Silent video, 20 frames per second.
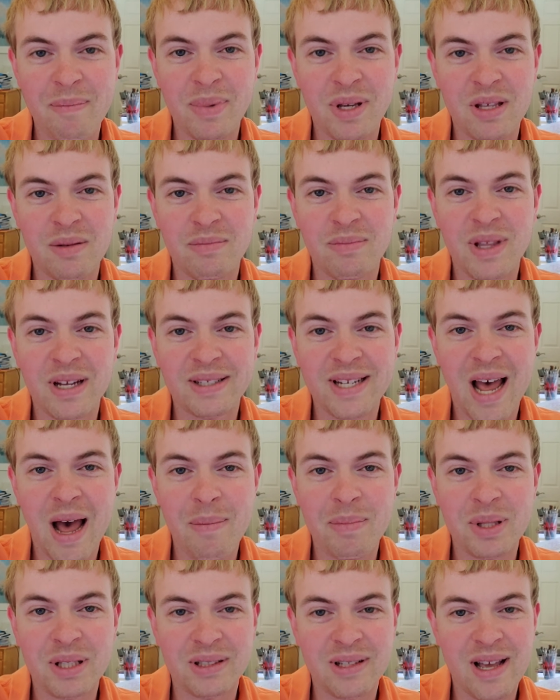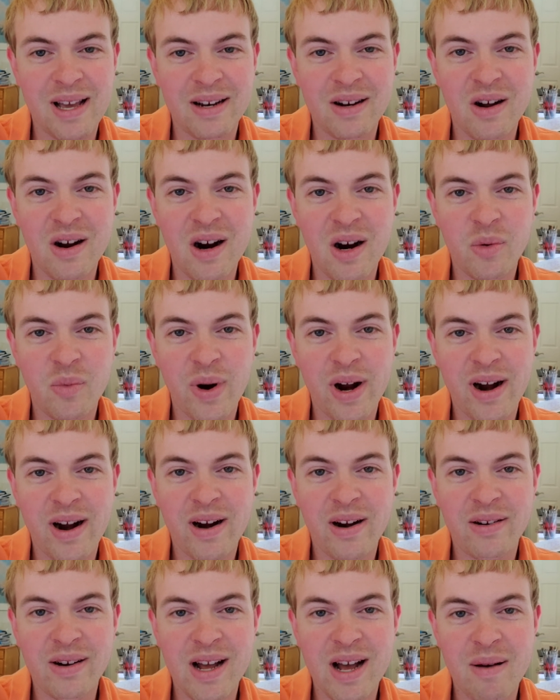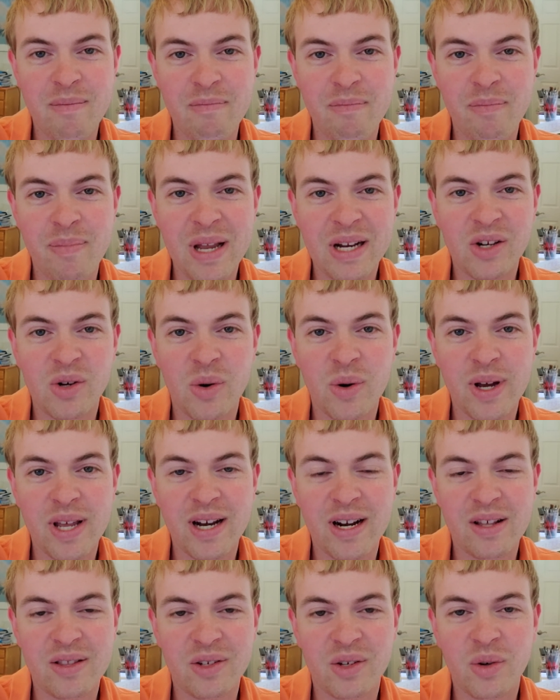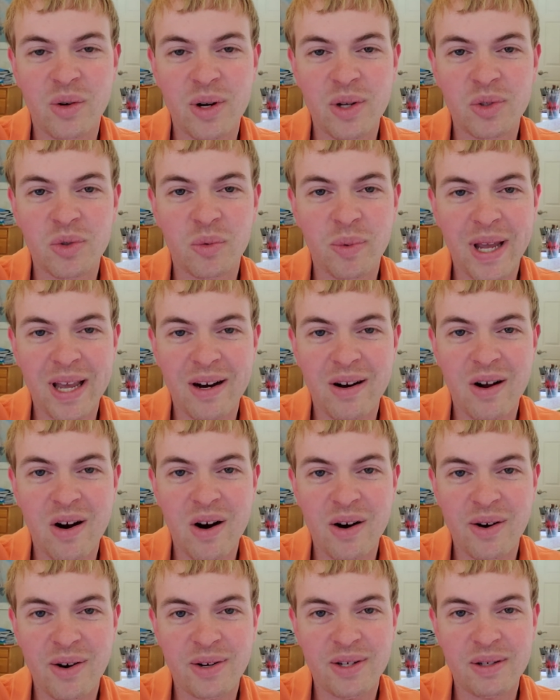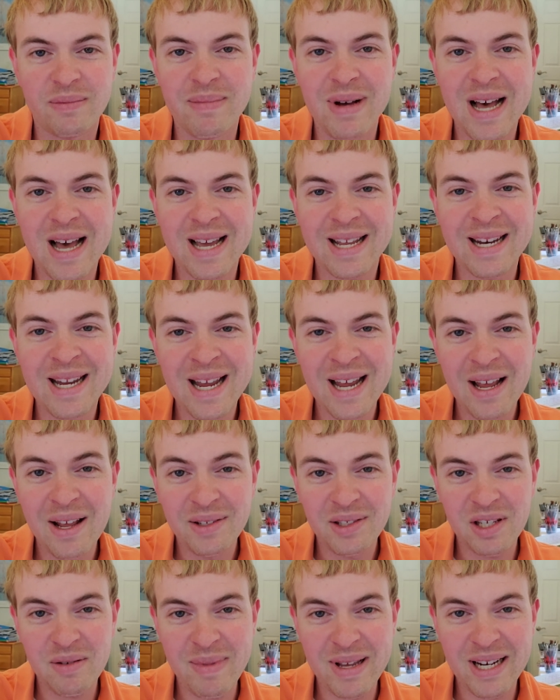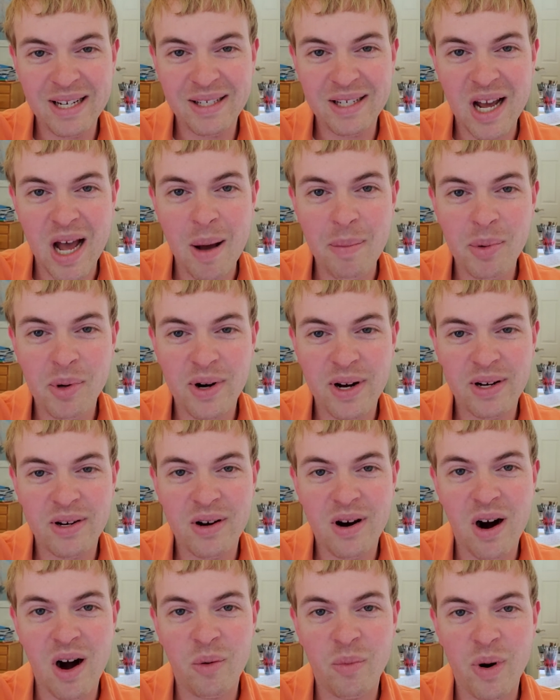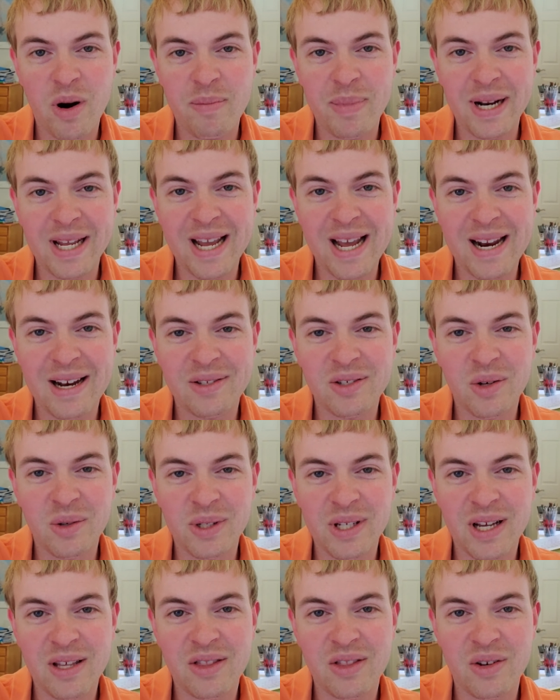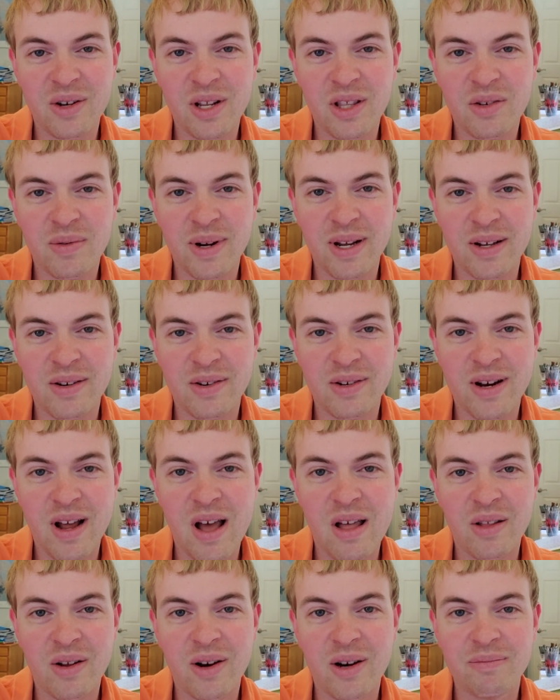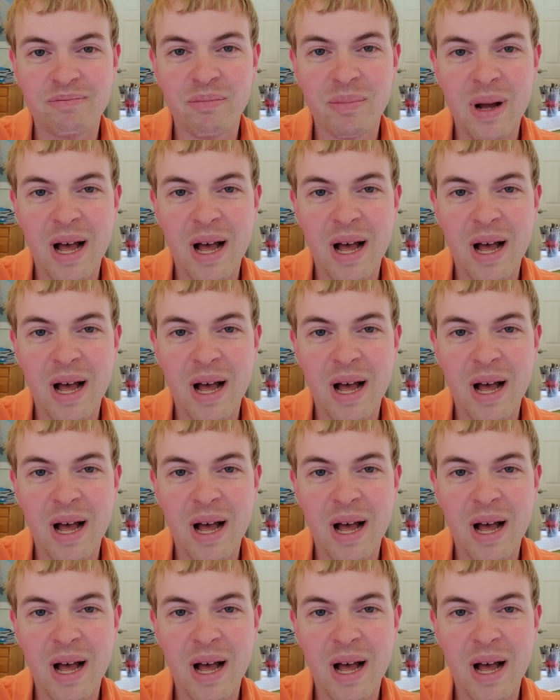be the top of the line hardware. Bitcoin and other coins will get harder to mine, so you may need to upgrade your hardware. But again, it's only a $3,300